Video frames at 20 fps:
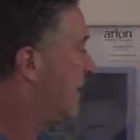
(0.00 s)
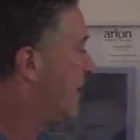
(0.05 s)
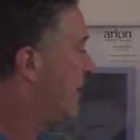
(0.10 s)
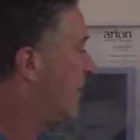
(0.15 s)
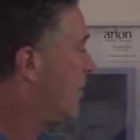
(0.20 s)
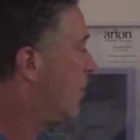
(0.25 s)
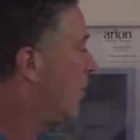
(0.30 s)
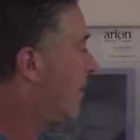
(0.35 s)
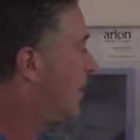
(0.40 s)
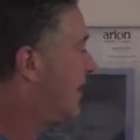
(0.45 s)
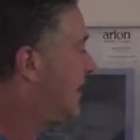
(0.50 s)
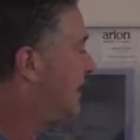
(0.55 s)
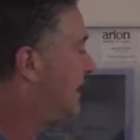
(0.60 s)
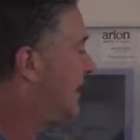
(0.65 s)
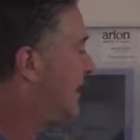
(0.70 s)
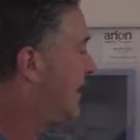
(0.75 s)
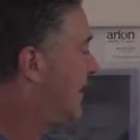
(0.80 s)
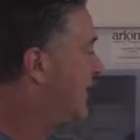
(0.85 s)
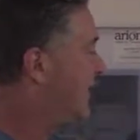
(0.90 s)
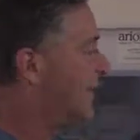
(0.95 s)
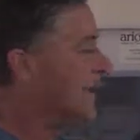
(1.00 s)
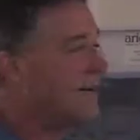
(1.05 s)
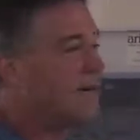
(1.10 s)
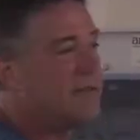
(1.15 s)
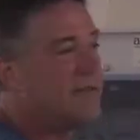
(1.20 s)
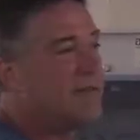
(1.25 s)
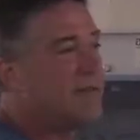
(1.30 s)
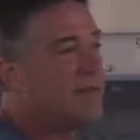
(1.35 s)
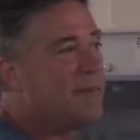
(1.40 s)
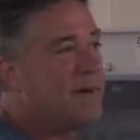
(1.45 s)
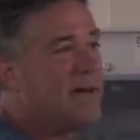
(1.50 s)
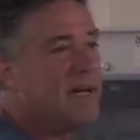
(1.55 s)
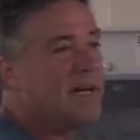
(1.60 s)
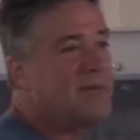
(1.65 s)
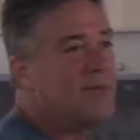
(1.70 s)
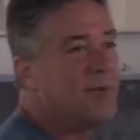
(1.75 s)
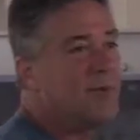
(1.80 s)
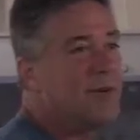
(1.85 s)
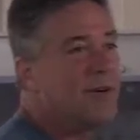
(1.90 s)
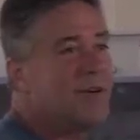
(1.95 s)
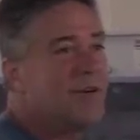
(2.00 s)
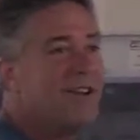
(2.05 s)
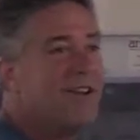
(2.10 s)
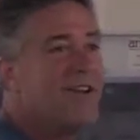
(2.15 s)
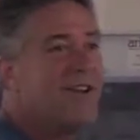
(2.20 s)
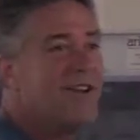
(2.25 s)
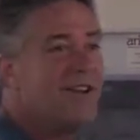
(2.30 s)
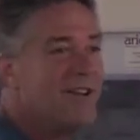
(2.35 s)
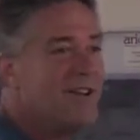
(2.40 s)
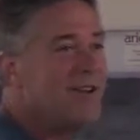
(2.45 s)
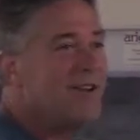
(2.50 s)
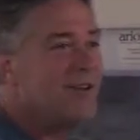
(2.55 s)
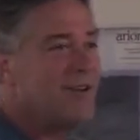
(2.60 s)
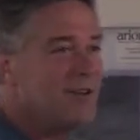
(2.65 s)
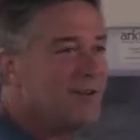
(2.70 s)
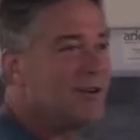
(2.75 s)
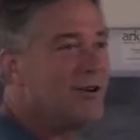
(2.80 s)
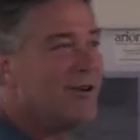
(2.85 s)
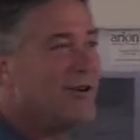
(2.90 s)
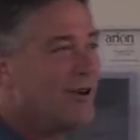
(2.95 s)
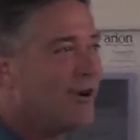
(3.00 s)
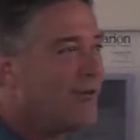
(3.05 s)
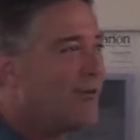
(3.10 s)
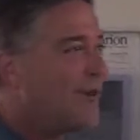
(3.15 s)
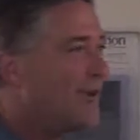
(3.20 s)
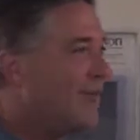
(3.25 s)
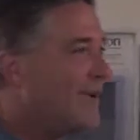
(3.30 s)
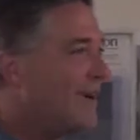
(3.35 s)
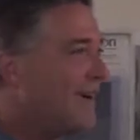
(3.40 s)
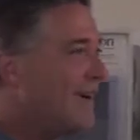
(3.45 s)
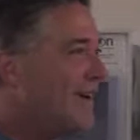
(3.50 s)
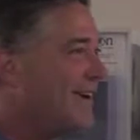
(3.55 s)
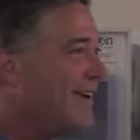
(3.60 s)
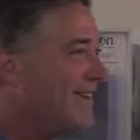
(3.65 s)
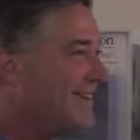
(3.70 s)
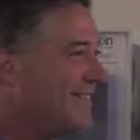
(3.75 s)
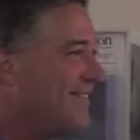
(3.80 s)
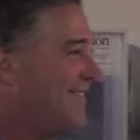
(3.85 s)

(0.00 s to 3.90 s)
uh, warranty, then I'll give you the password. So no going in it.